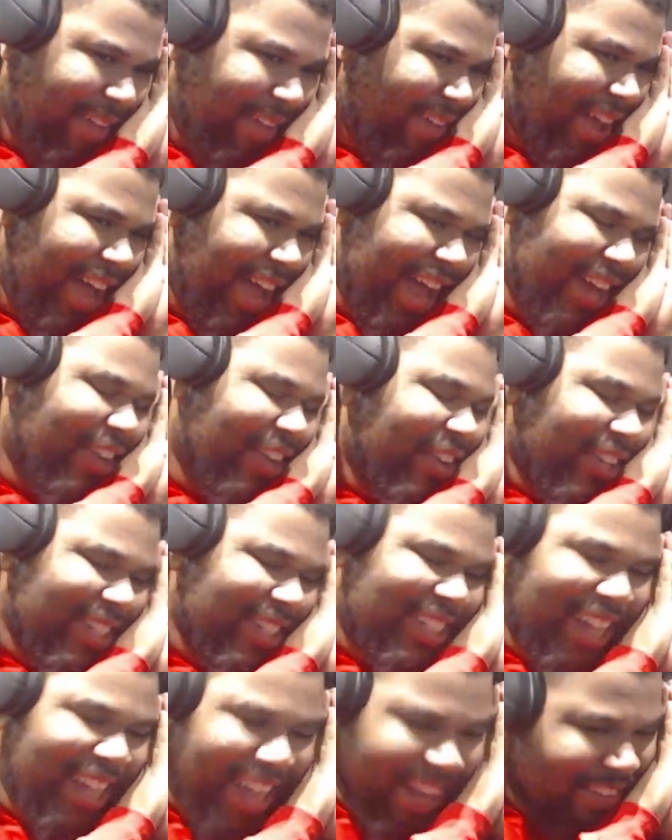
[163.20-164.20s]
I knew it was
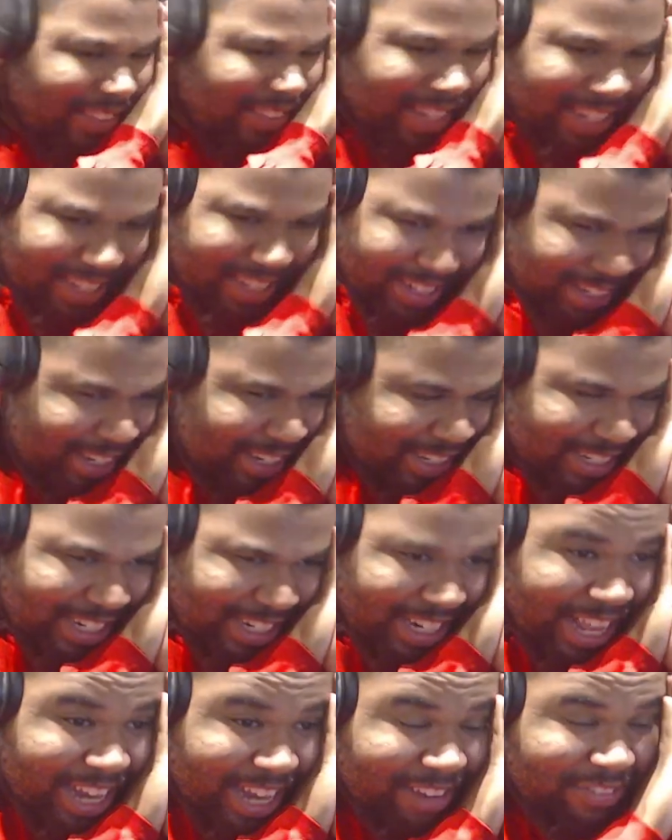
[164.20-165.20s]
coming.
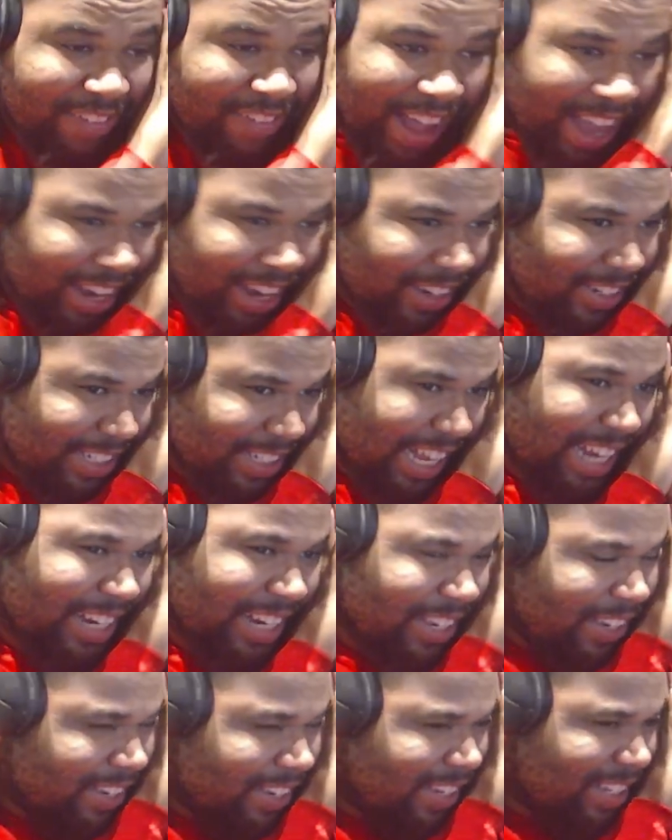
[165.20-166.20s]
Just like the finals. I knew
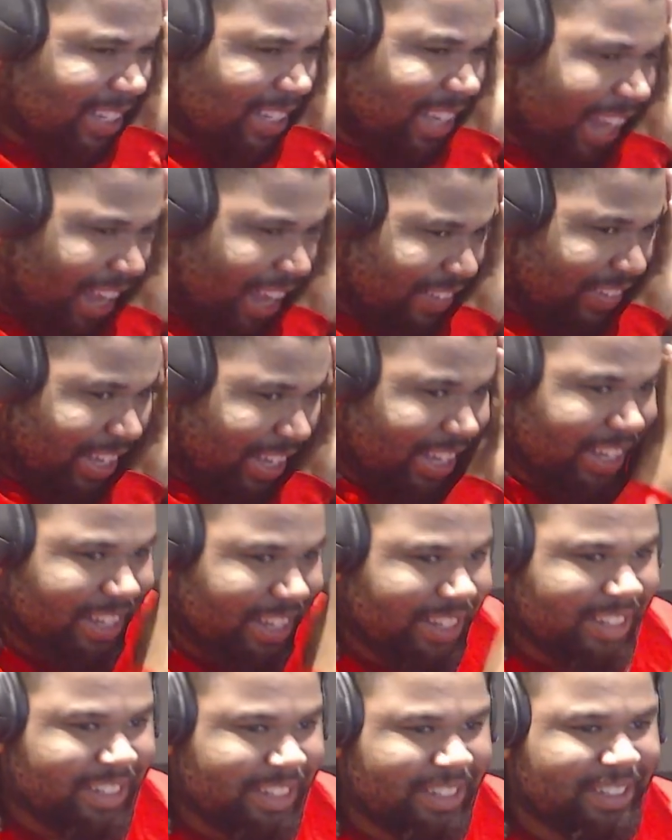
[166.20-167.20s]
it was coming.
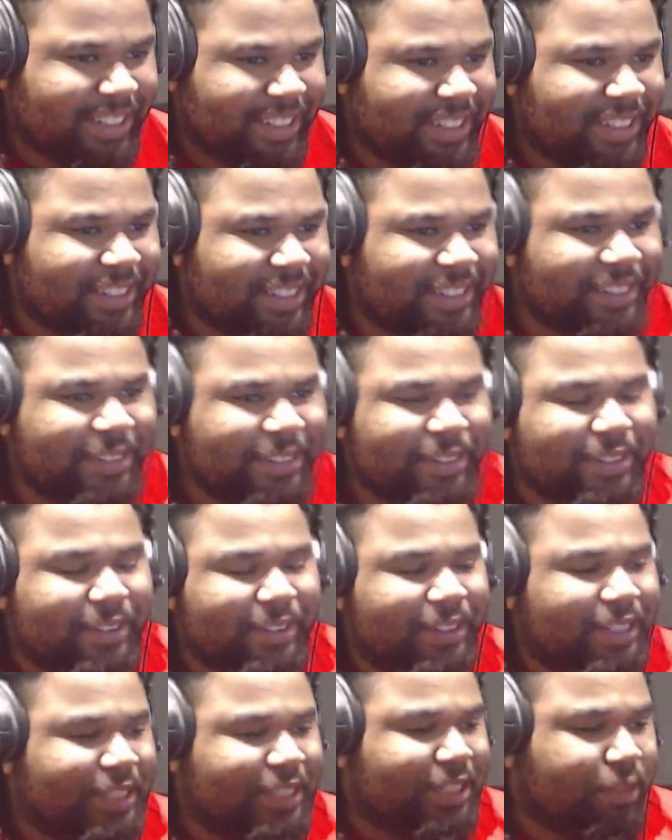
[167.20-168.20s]

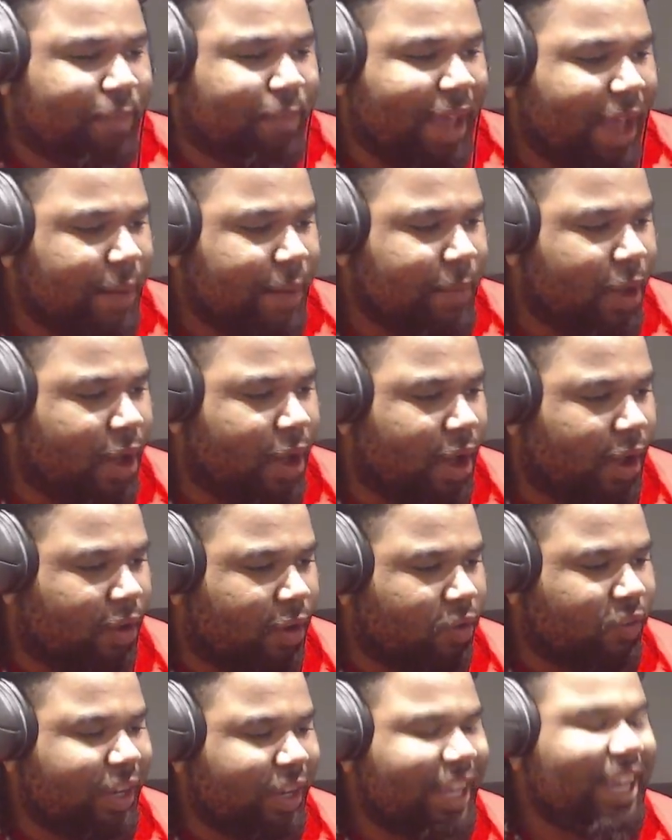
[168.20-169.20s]

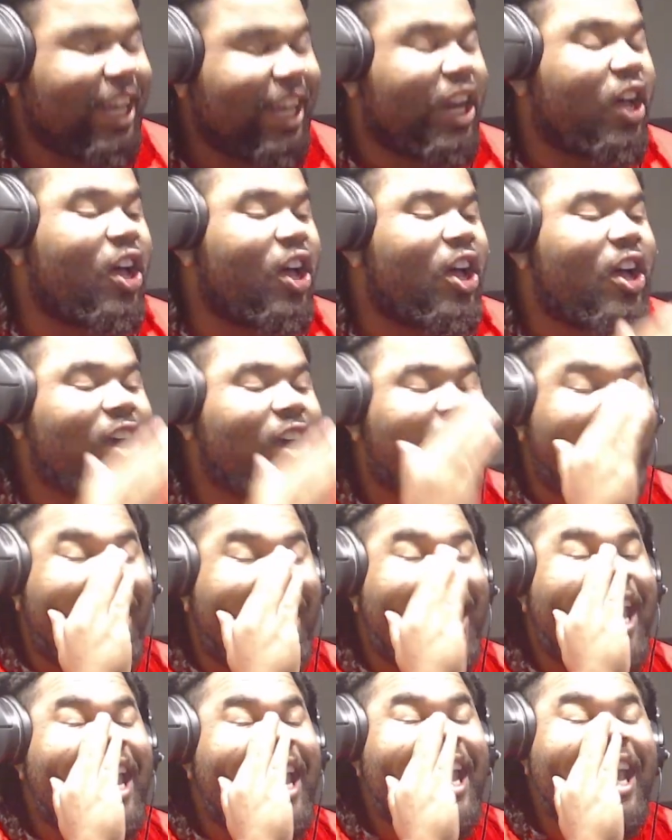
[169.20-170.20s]
Smetball.
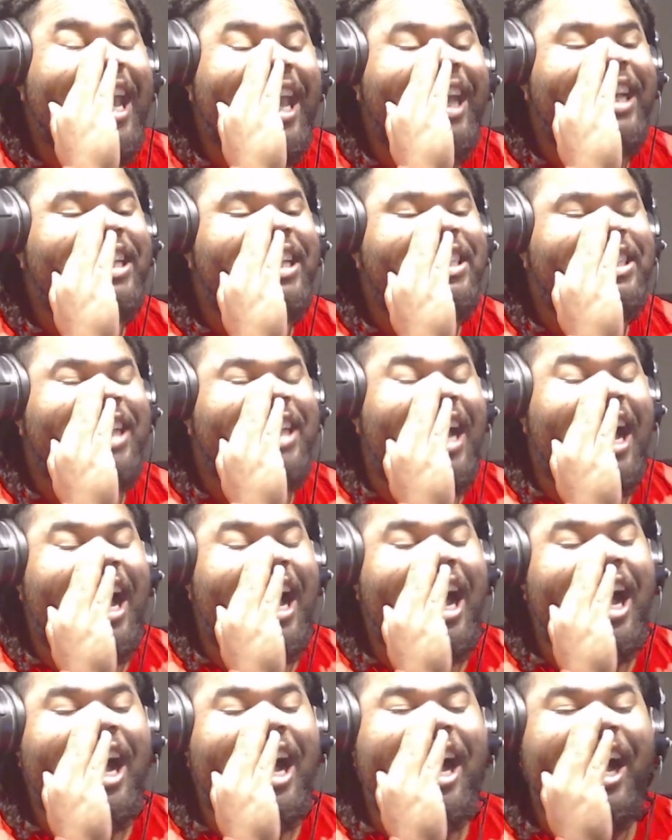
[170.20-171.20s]

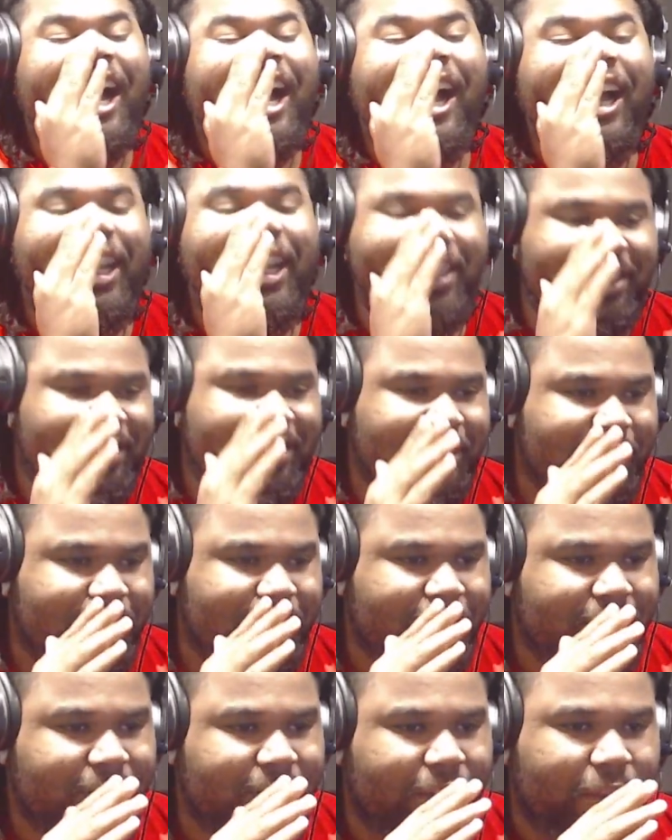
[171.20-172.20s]
Relocation.
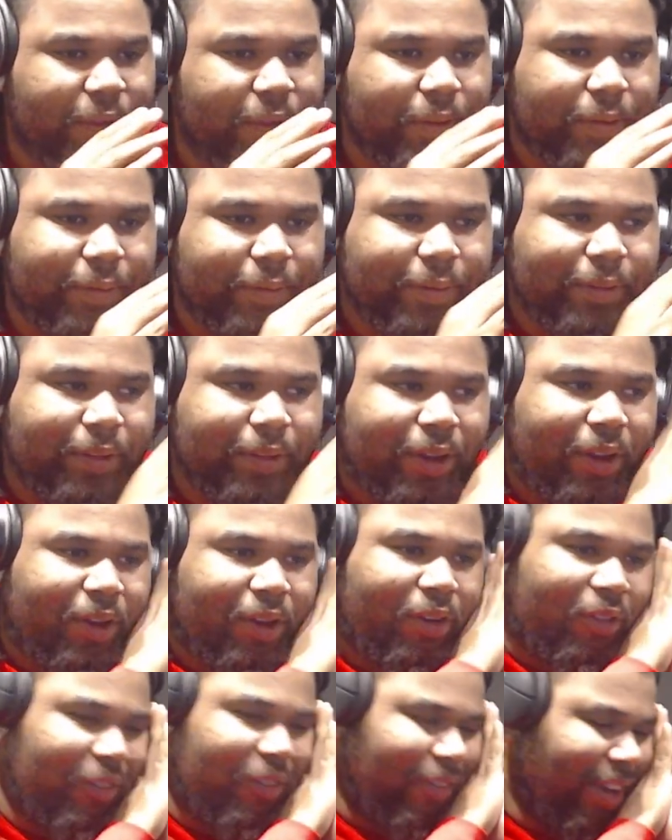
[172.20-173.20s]

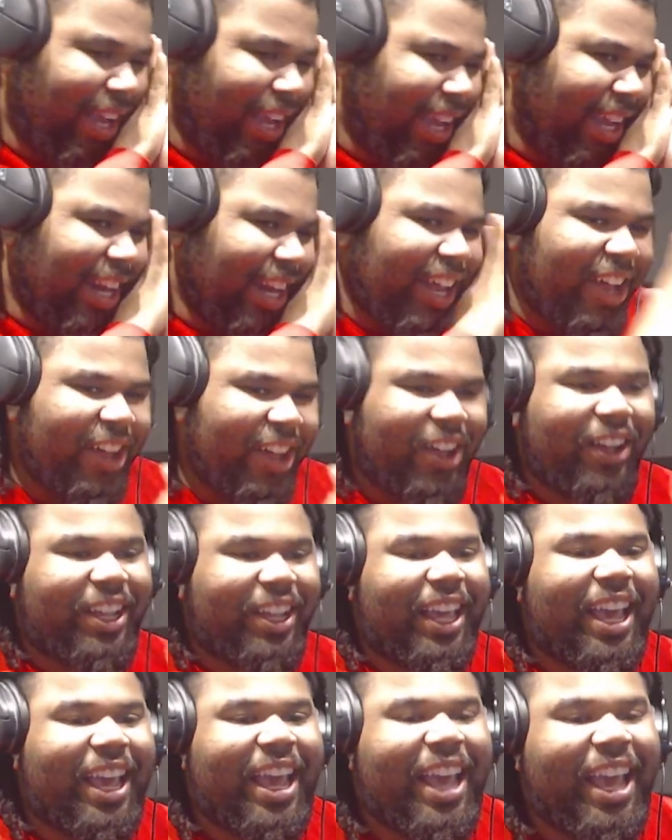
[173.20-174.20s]

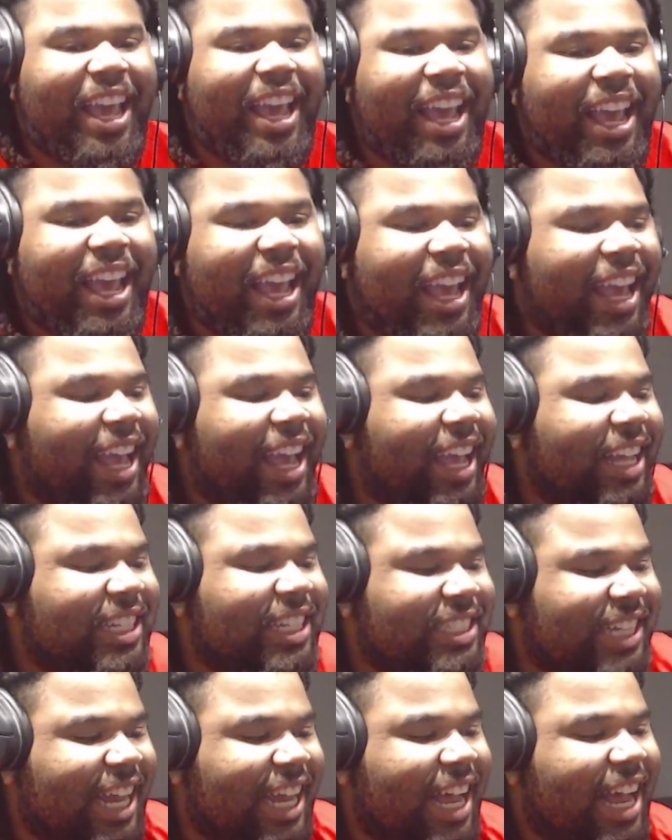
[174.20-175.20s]

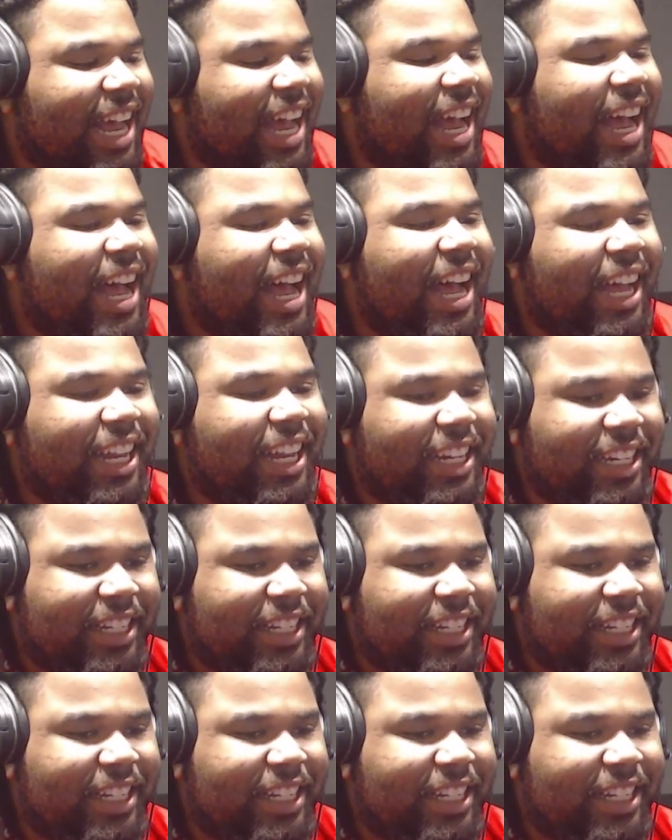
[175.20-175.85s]
Relocation.